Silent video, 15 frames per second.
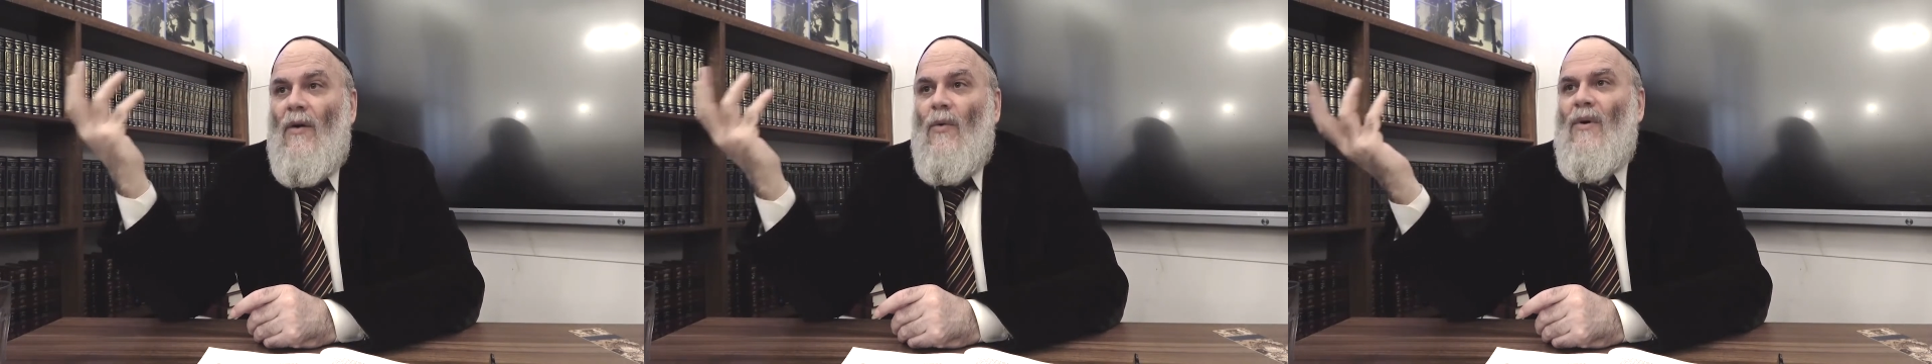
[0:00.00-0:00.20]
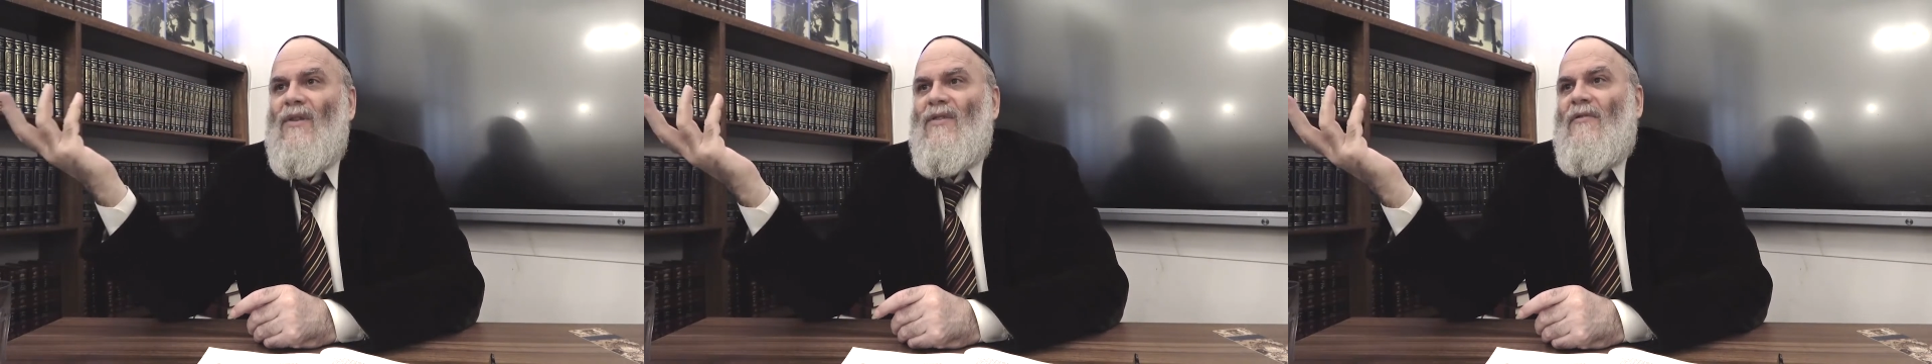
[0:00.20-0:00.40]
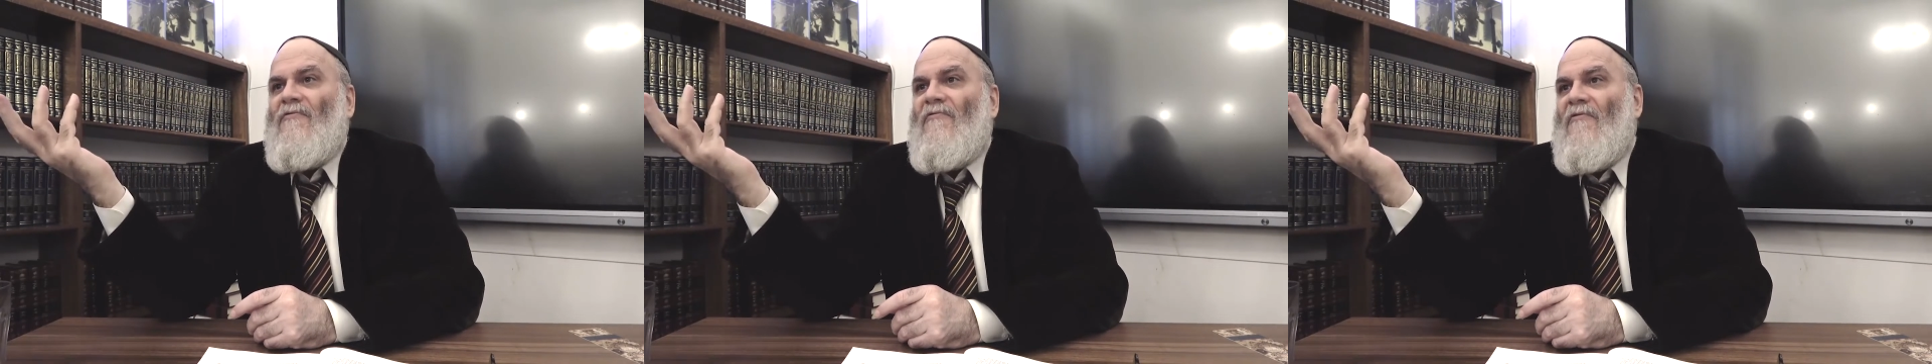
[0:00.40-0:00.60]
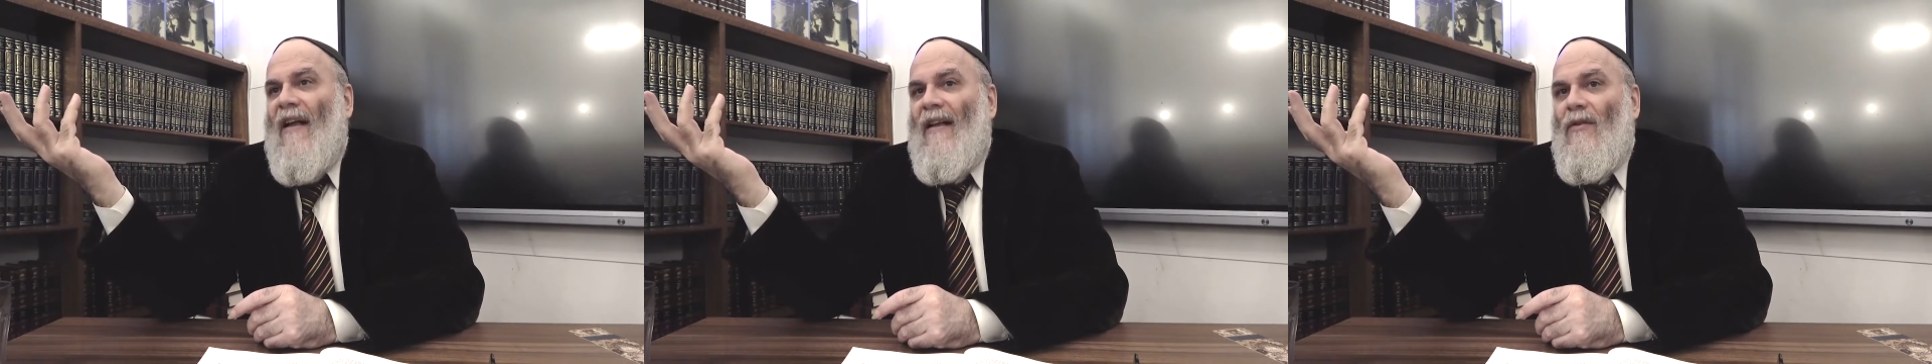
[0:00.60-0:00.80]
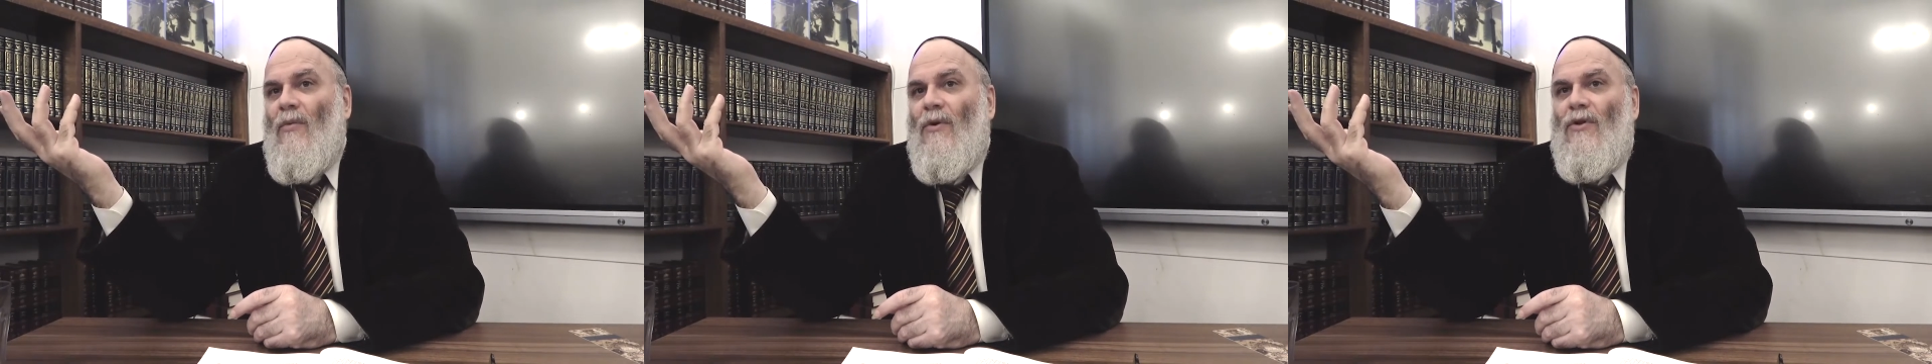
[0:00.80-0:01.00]
What is a
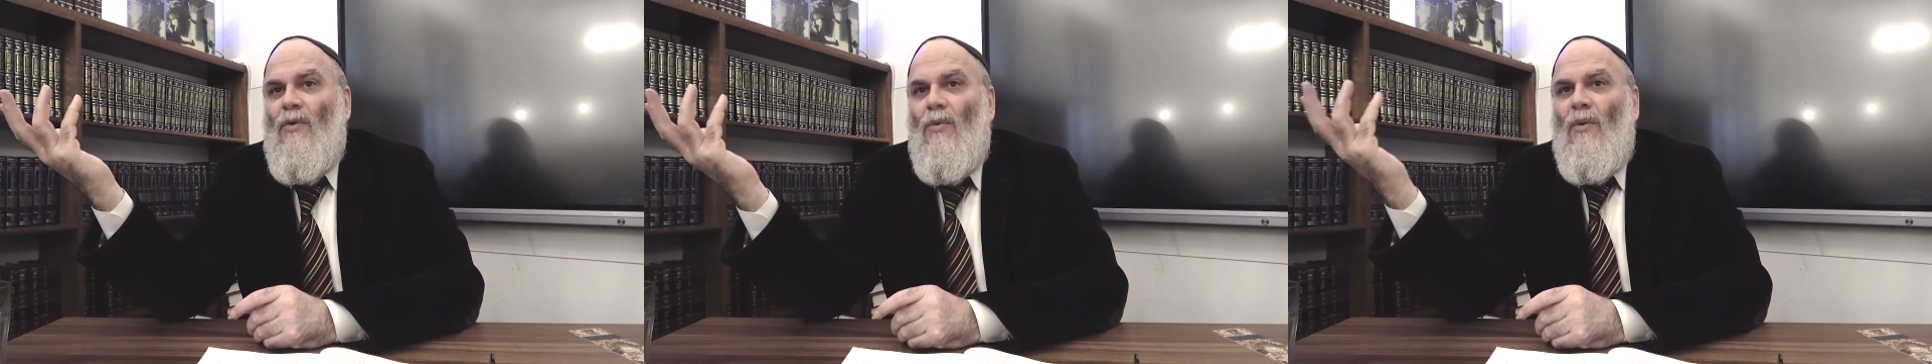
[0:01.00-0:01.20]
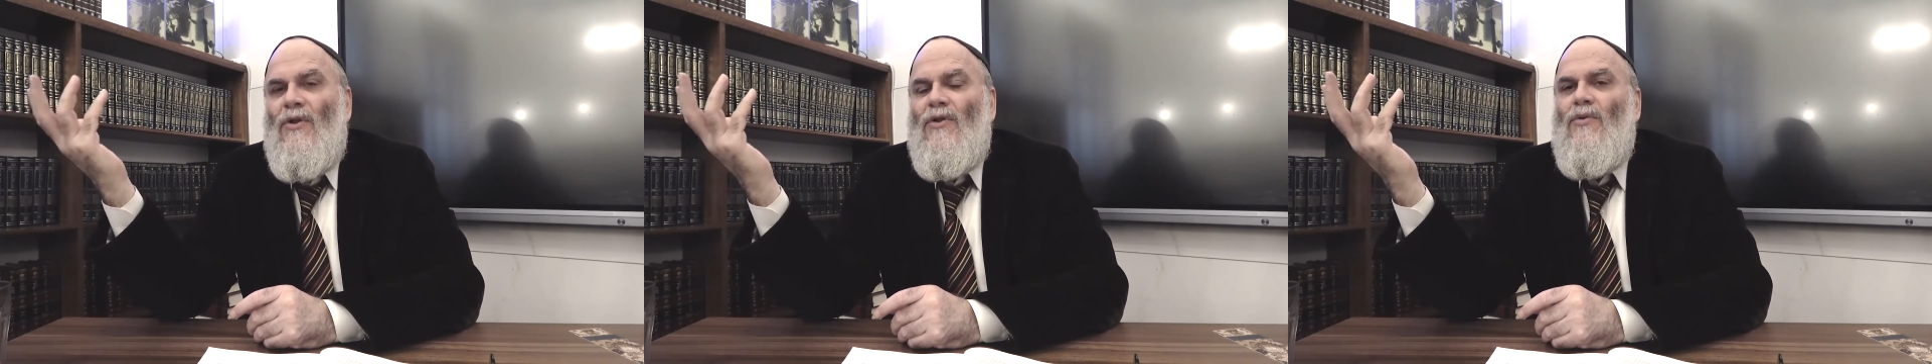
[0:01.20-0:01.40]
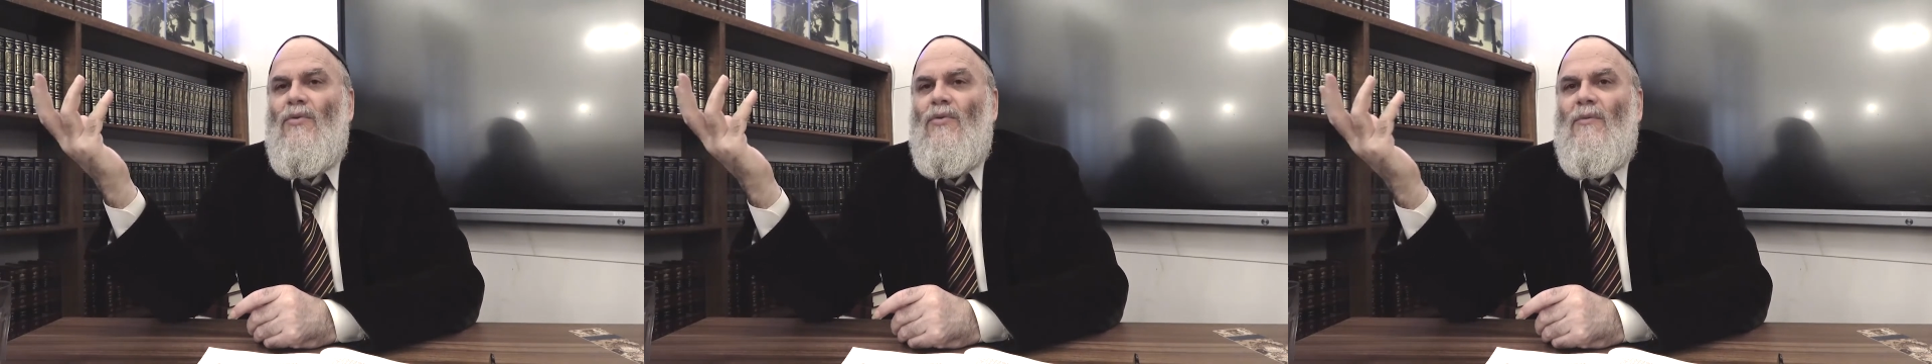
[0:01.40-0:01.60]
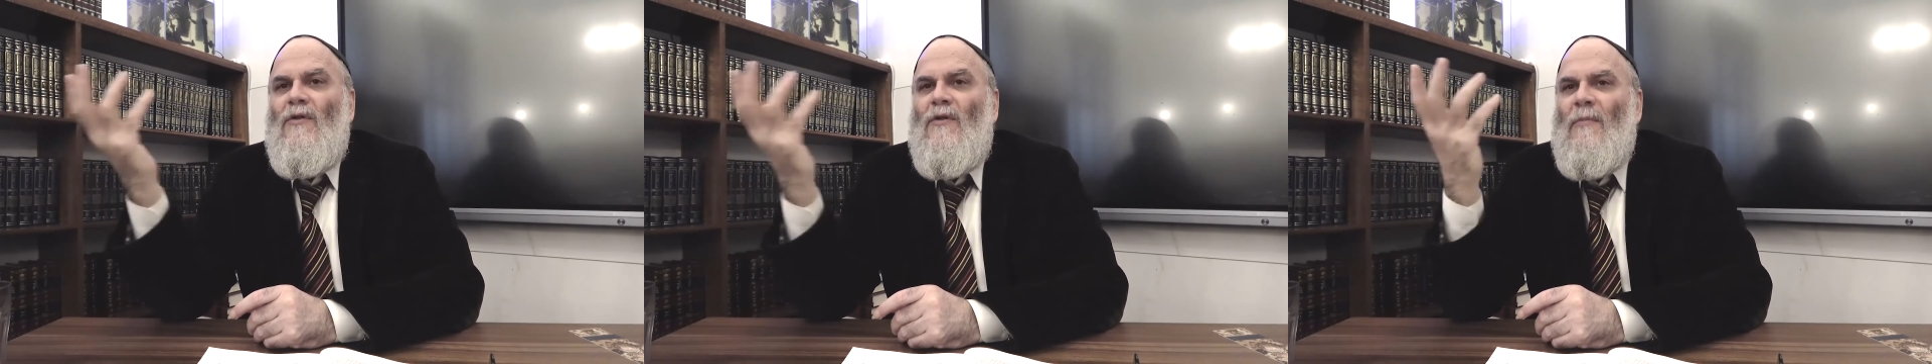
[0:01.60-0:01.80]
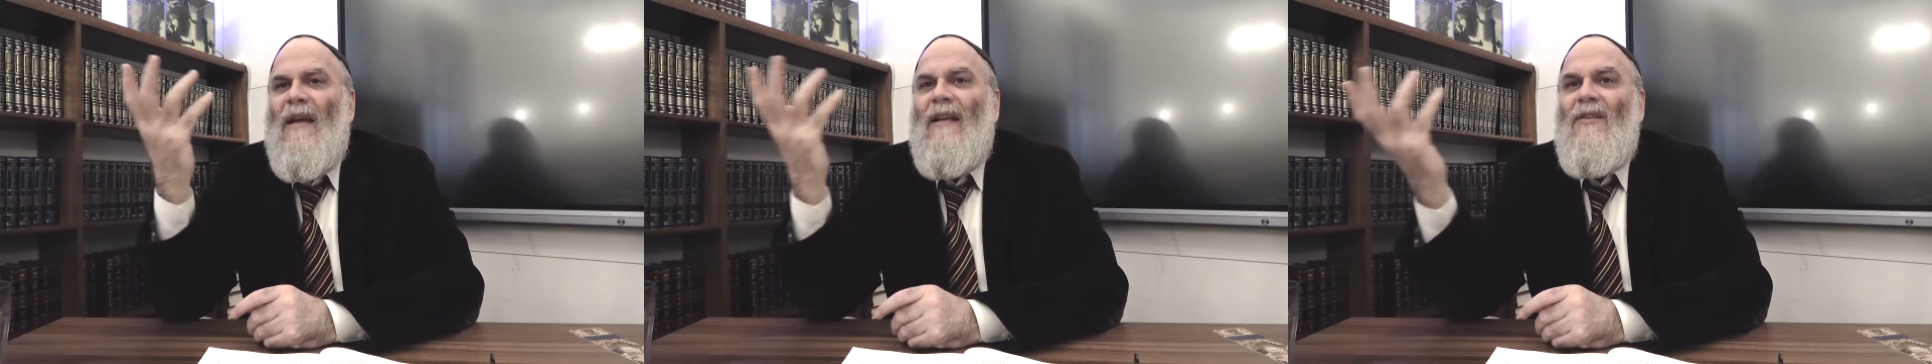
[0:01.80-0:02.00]
friend? When you
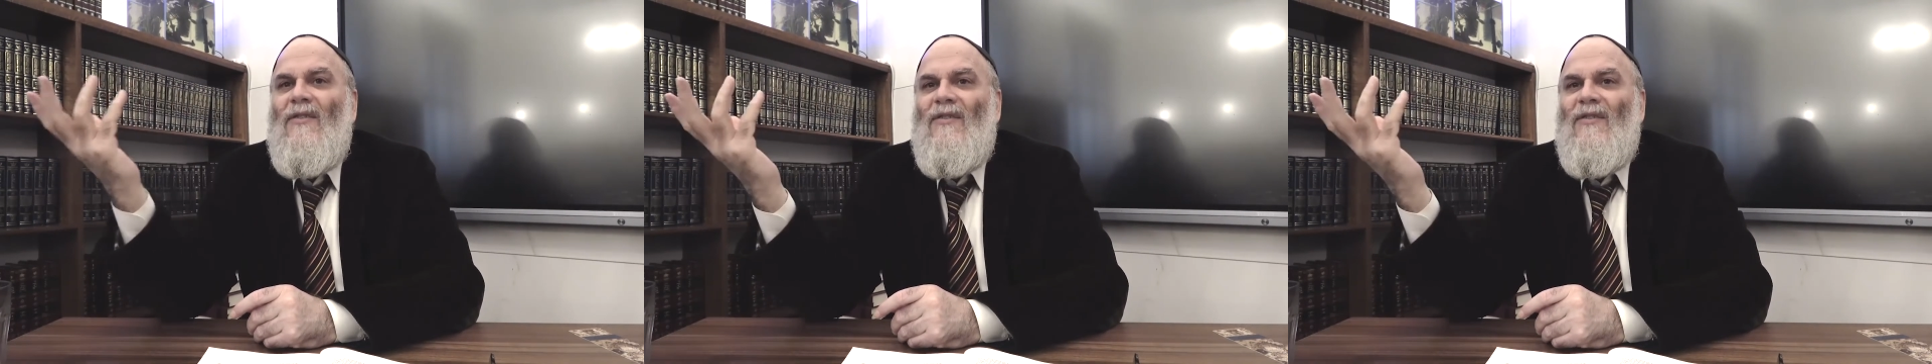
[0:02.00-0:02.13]
speak to